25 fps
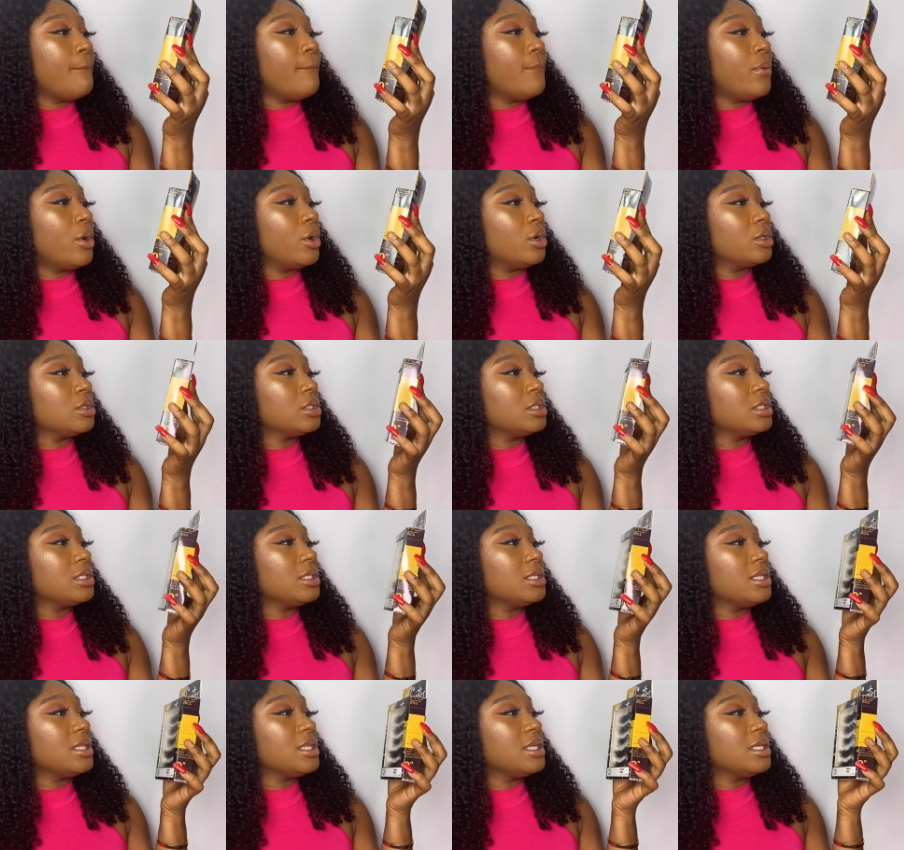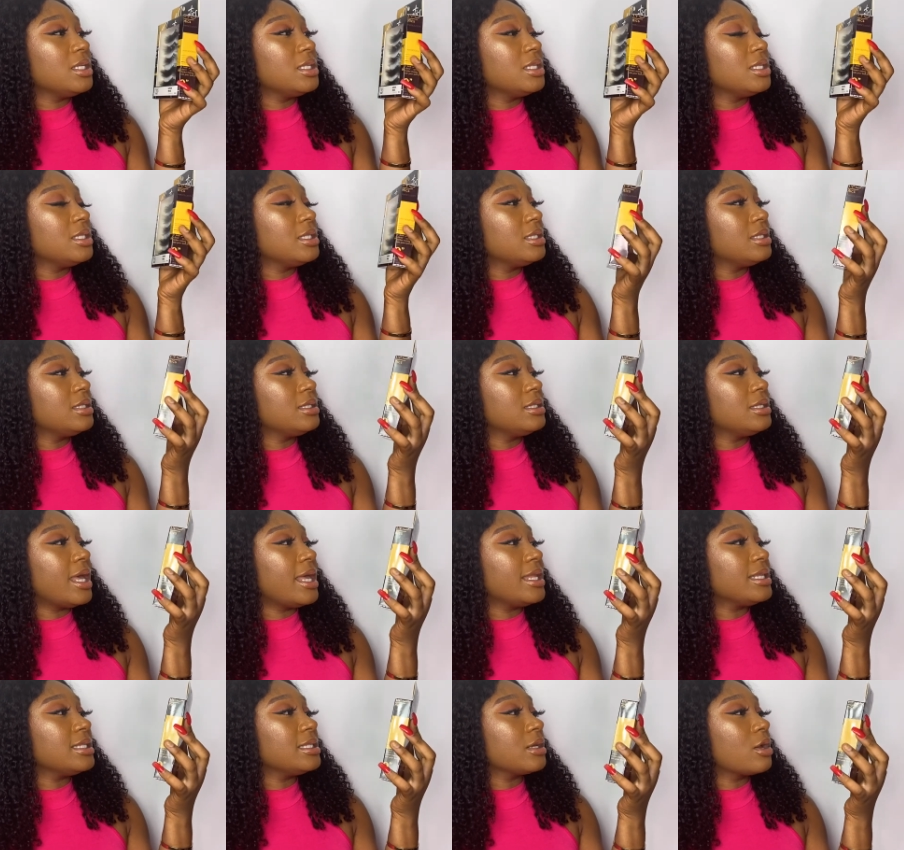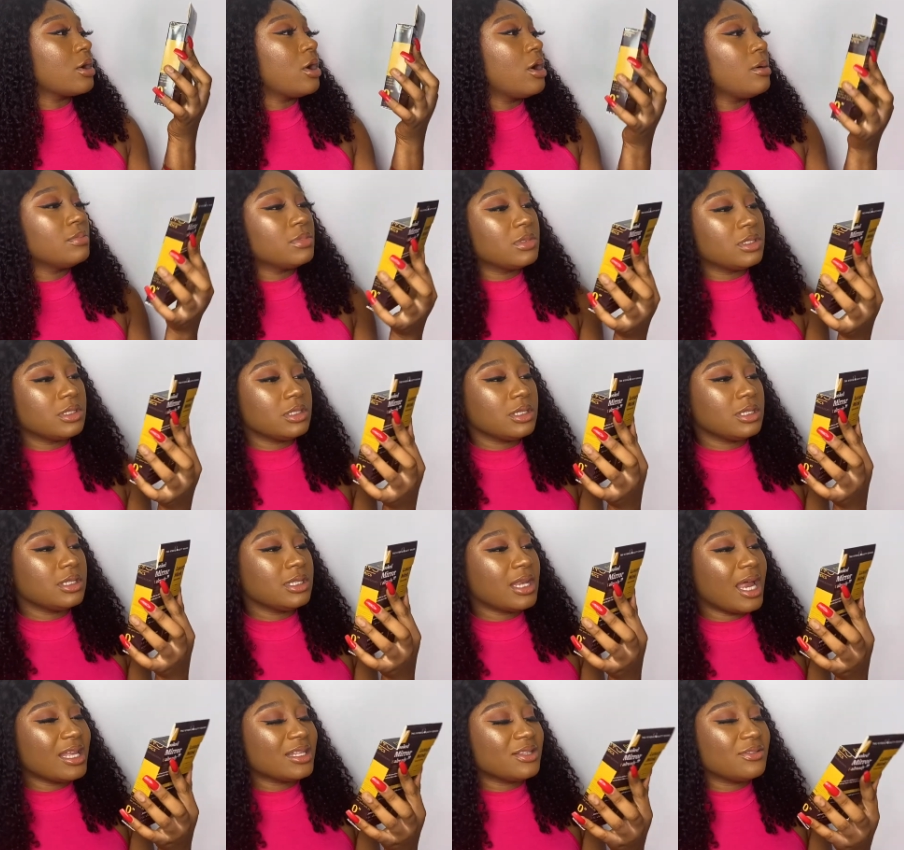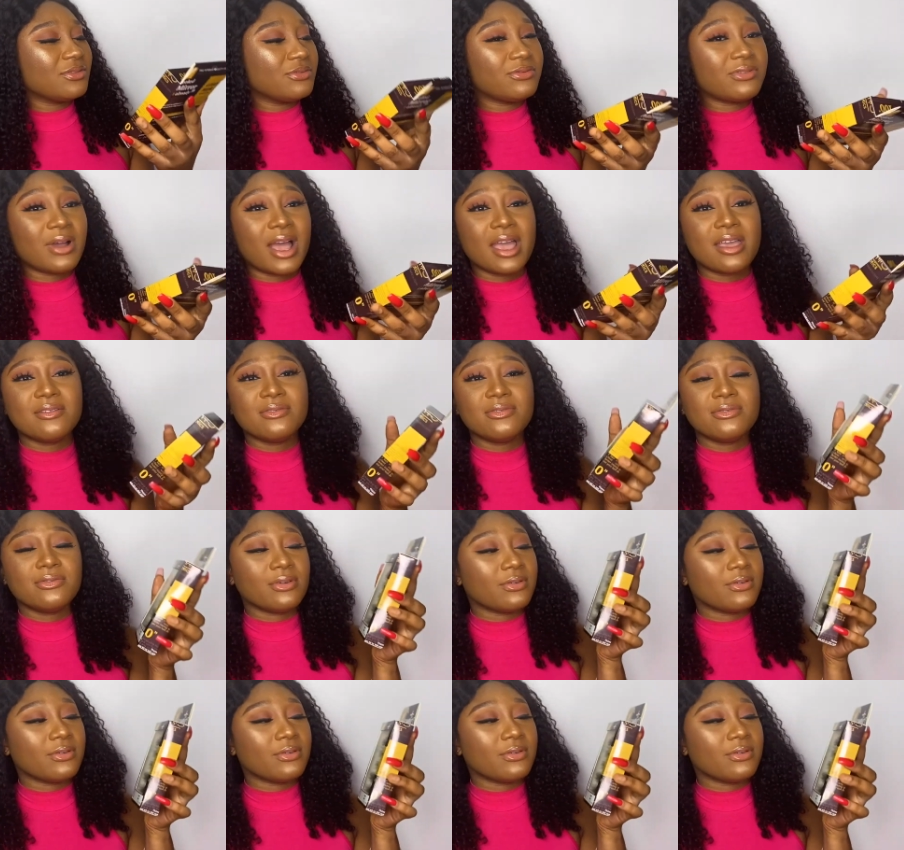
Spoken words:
But this set comes, that's five